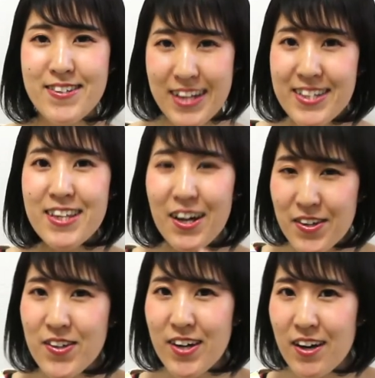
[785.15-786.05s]
So that's
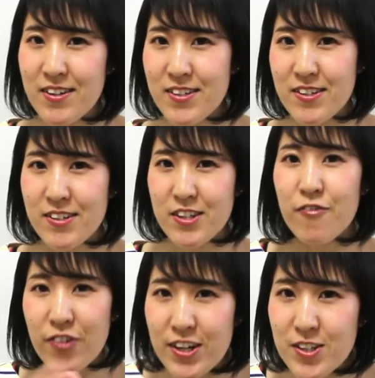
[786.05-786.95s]
how you count the
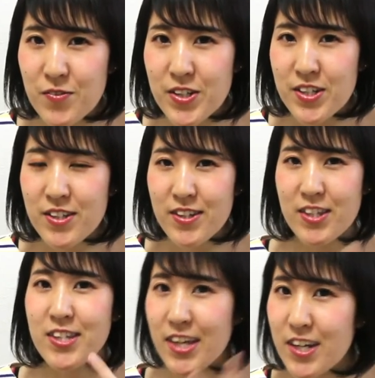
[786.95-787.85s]
first one,
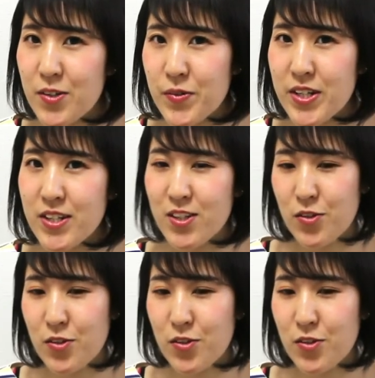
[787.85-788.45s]
the second one.